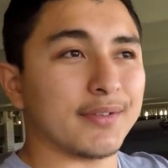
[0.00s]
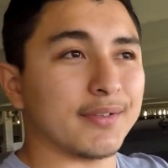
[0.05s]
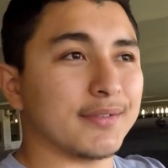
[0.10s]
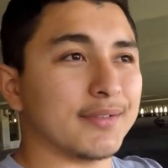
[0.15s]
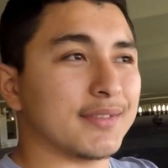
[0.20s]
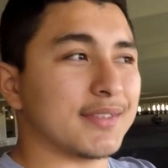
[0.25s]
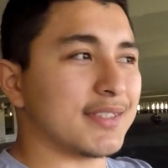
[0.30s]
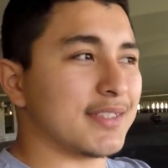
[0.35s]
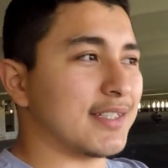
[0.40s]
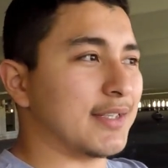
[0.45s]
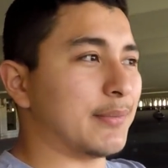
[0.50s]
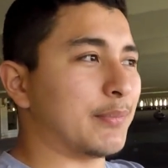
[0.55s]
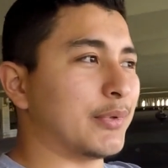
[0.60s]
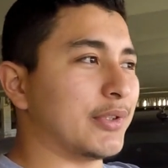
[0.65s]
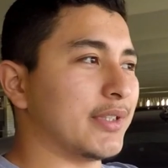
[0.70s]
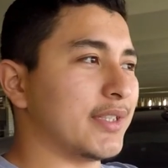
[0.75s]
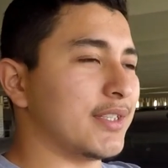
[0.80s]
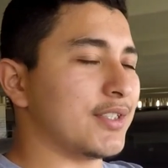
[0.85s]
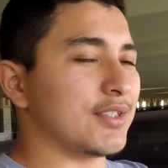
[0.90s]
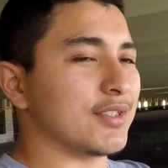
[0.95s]

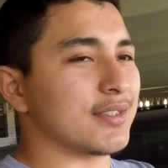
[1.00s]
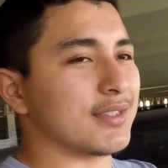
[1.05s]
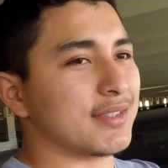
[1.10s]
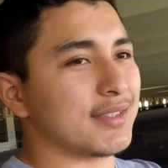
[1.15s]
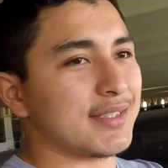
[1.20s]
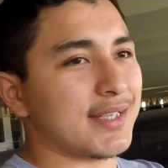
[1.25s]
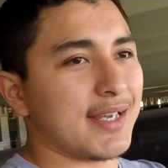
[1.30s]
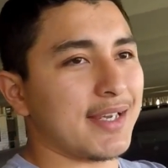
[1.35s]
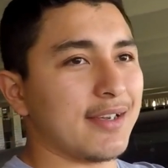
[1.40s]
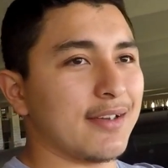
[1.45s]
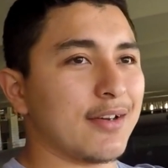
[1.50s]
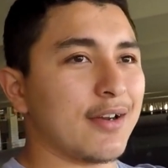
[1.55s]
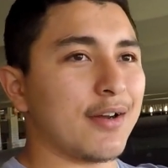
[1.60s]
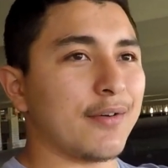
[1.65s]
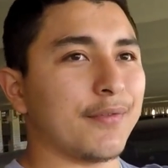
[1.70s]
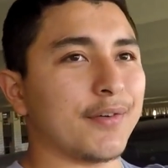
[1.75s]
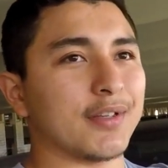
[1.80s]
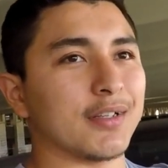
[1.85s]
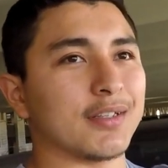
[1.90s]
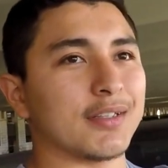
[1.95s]
simply just take it
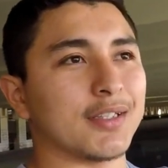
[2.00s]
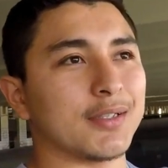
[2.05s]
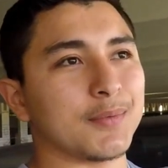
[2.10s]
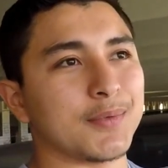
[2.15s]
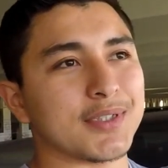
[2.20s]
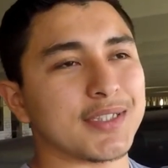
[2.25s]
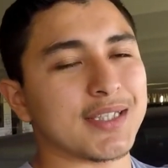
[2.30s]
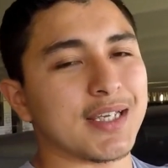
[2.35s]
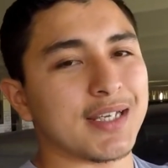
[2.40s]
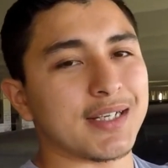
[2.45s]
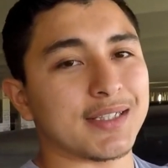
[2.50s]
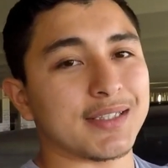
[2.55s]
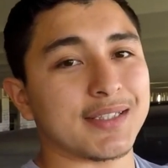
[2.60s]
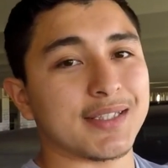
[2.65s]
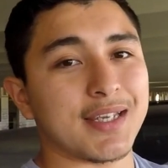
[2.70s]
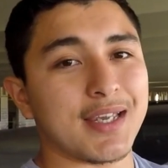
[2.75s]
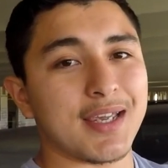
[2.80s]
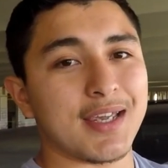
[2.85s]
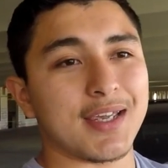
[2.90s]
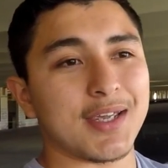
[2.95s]
off with a double-sided
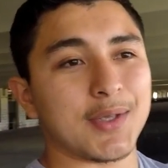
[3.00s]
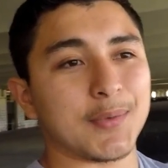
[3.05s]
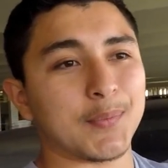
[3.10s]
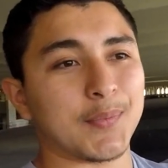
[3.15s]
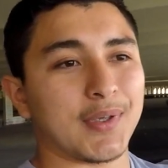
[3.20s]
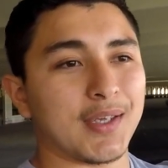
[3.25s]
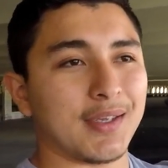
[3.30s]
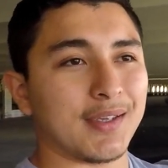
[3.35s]
tape.